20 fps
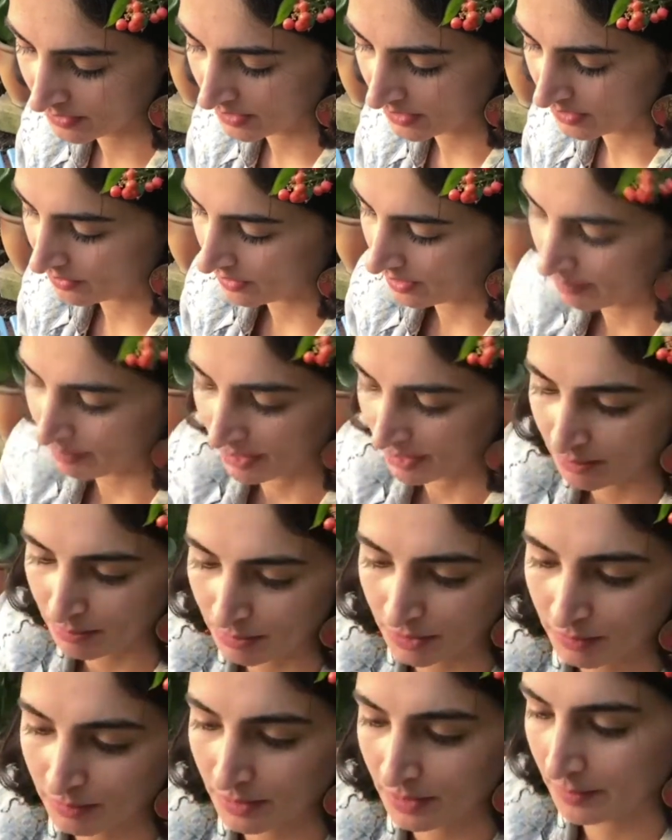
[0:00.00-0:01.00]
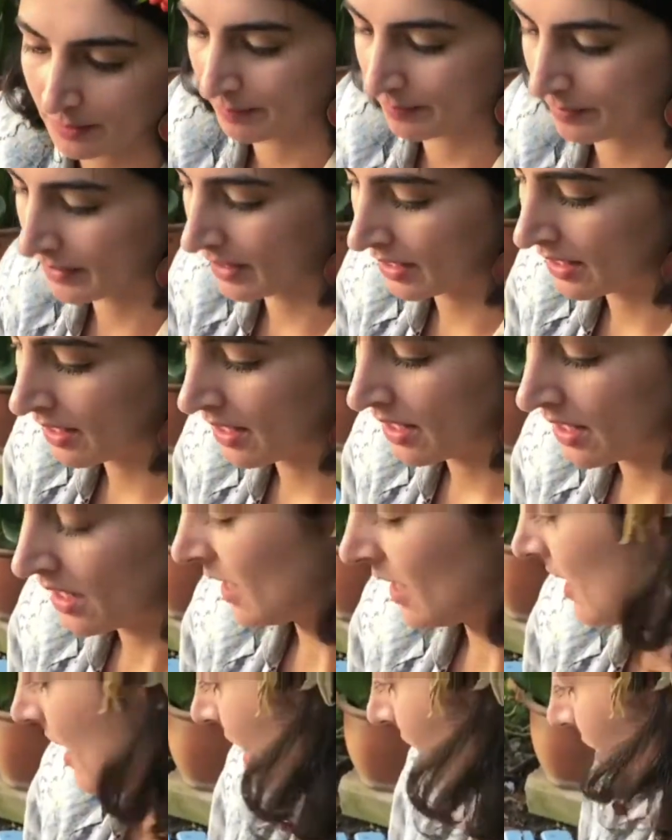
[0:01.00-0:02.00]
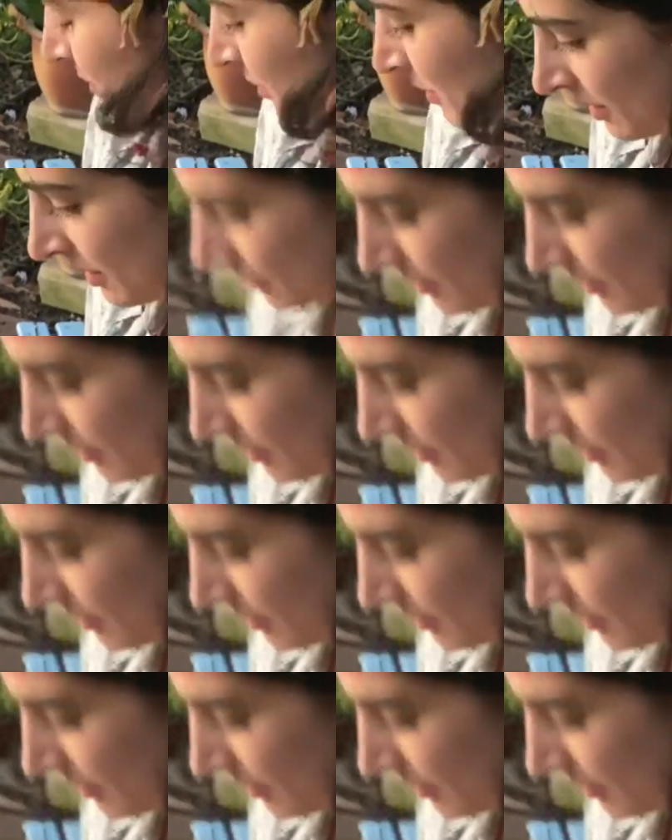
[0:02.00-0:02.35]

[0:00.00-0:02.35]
It'll come out the bottom there. Now I'm going